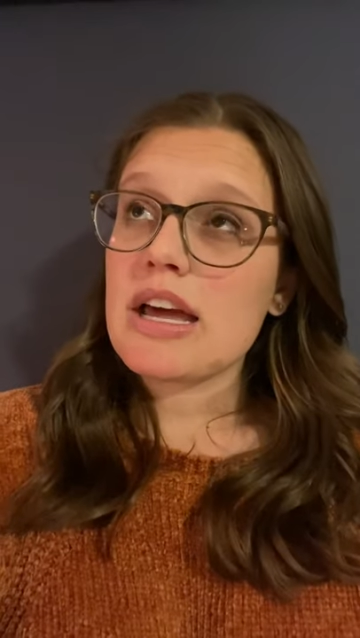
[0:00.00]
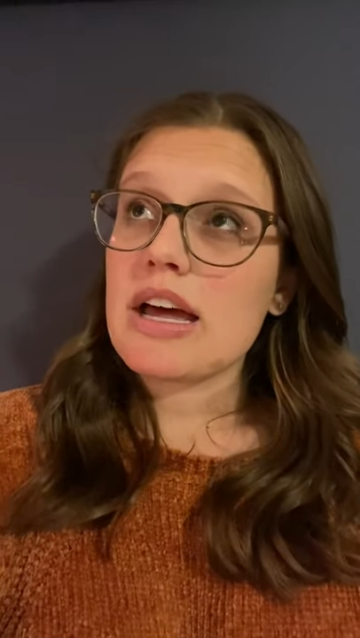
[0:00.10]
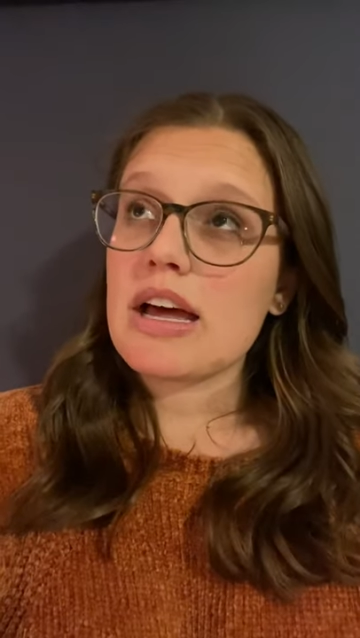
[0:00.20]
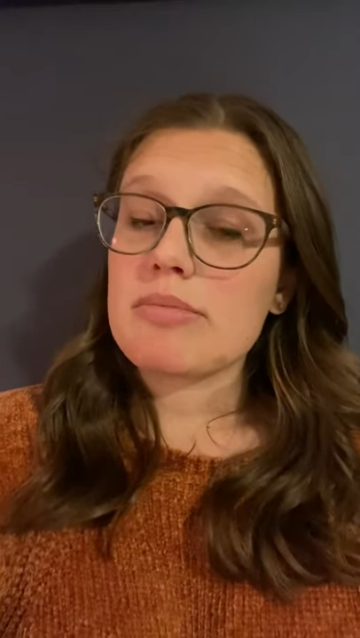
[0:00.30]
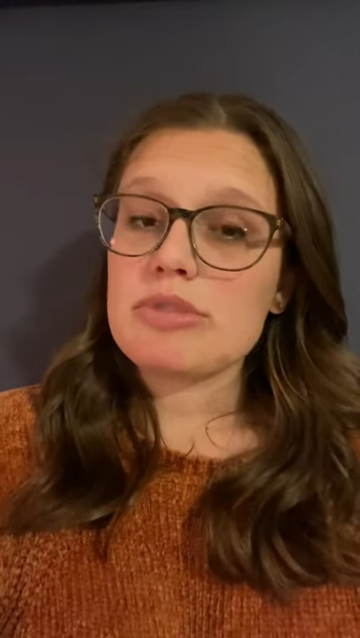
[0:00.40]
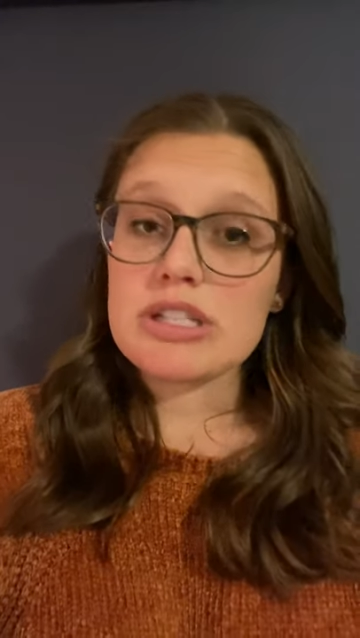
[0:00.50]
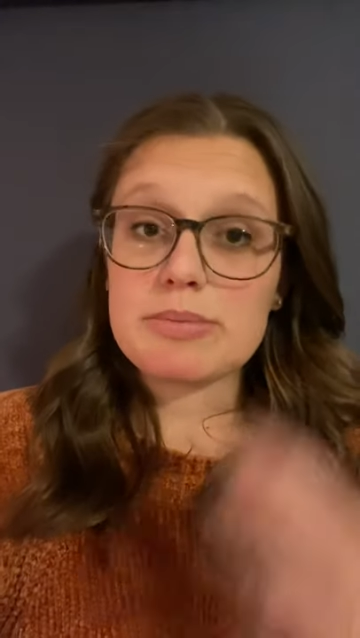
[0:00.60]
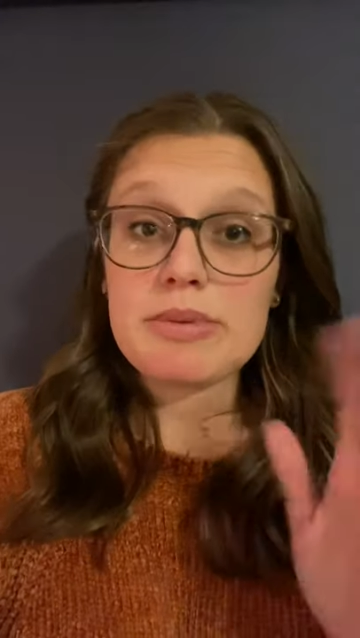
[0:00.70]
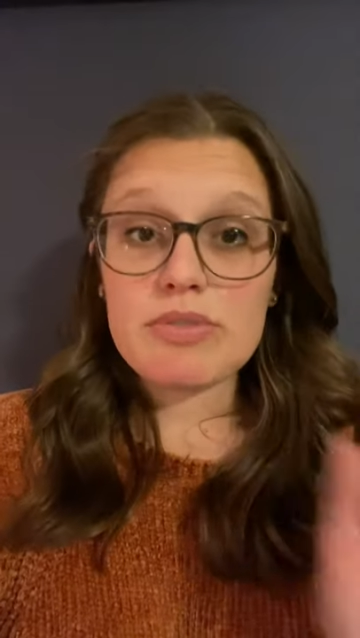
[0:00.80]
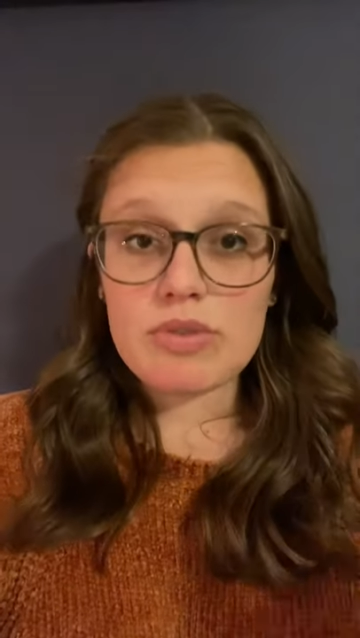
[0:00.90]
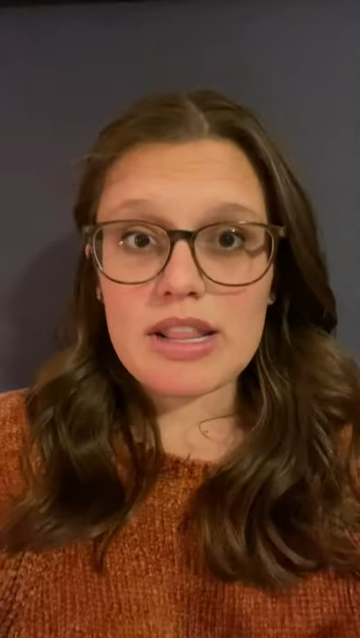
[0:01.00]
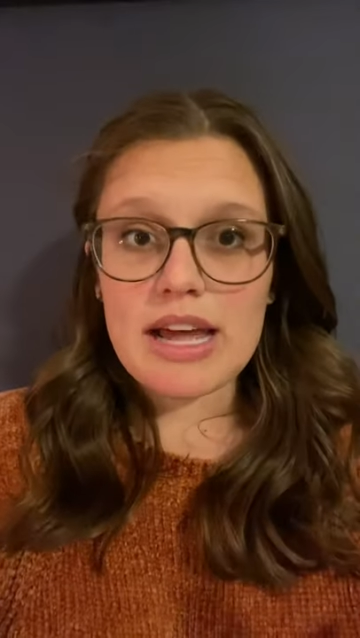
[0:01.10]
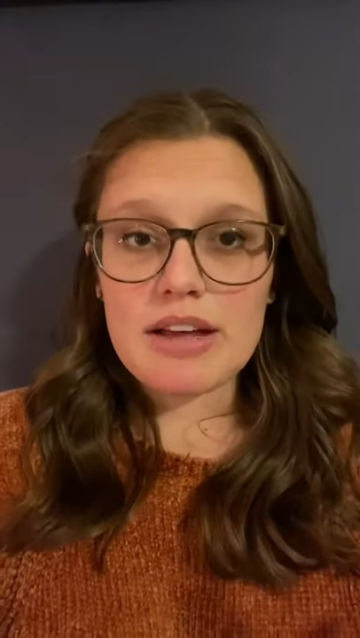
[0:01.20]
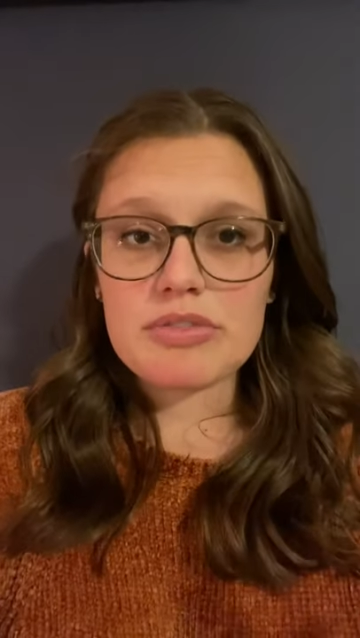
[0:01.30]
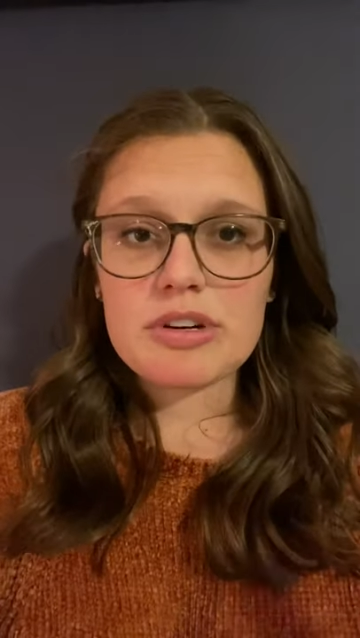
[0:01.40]
um, just before
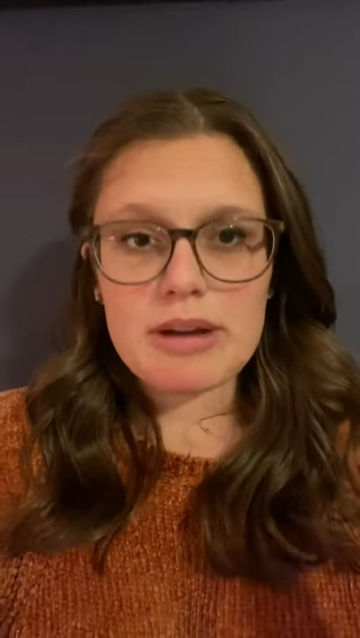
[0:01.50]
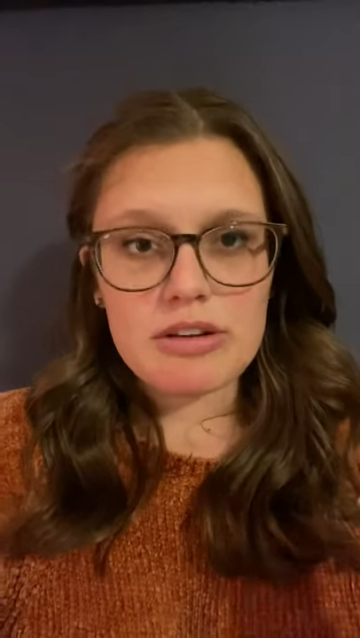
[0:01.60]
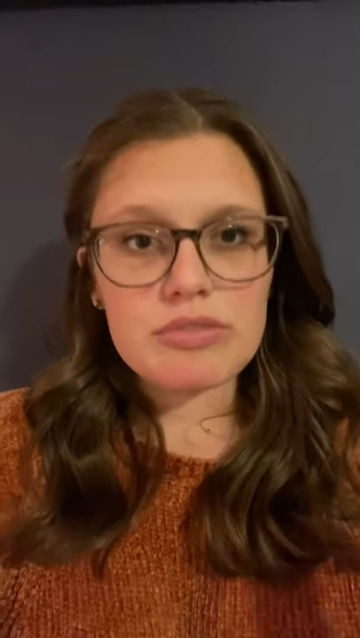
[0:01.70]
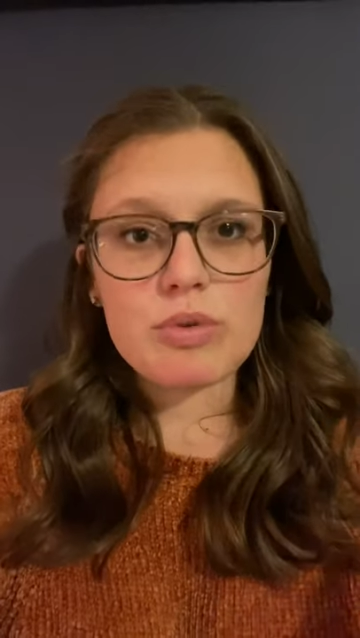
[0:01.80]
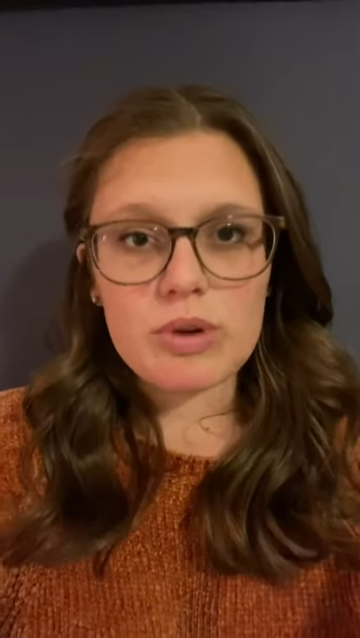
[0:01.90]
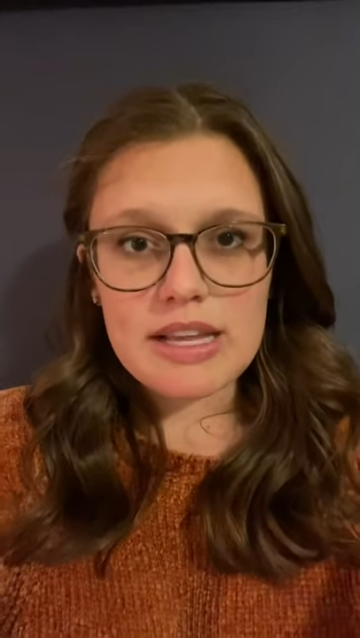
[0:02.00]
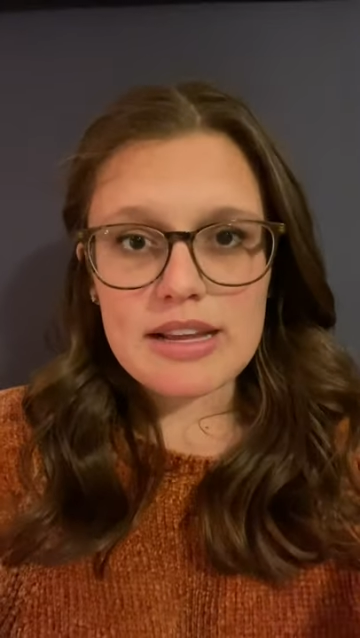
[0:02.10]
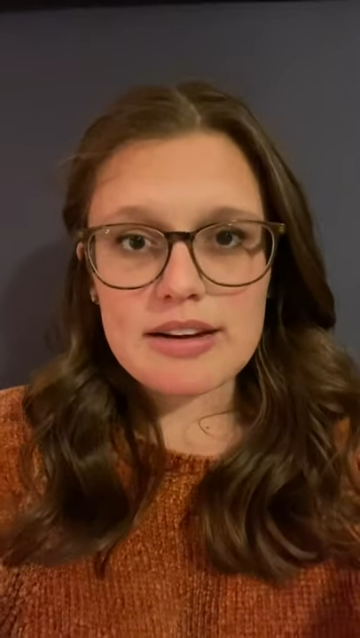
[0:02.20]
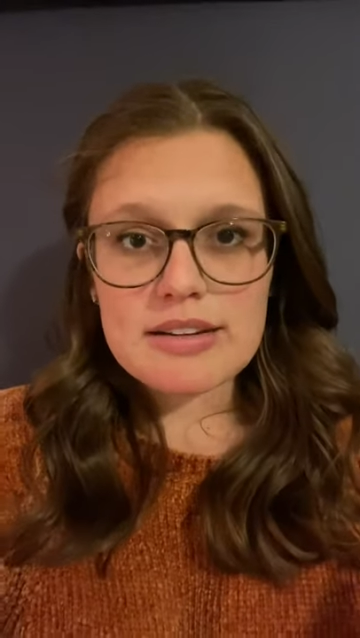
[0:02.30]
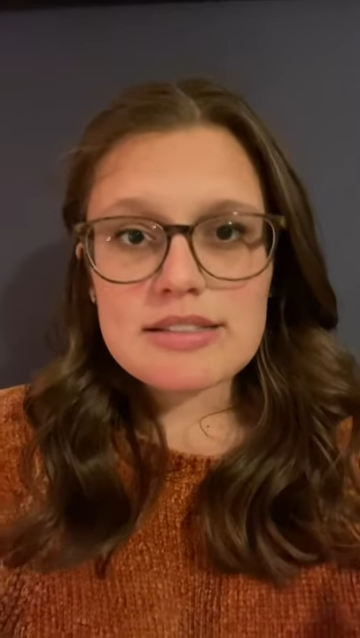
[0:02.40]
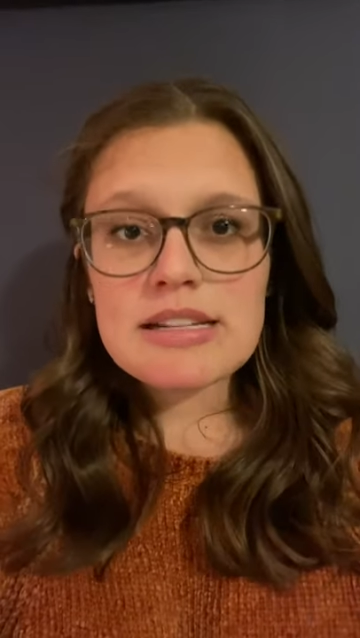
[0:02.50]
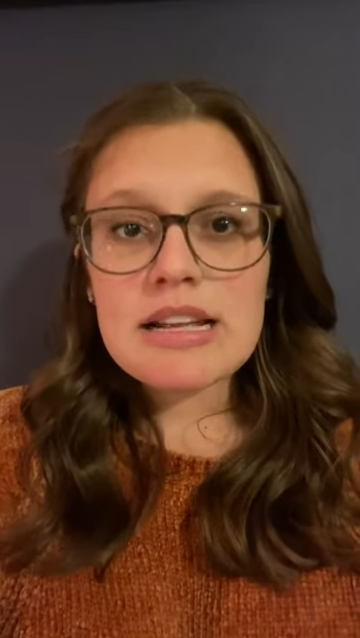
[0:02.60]
that for about four years.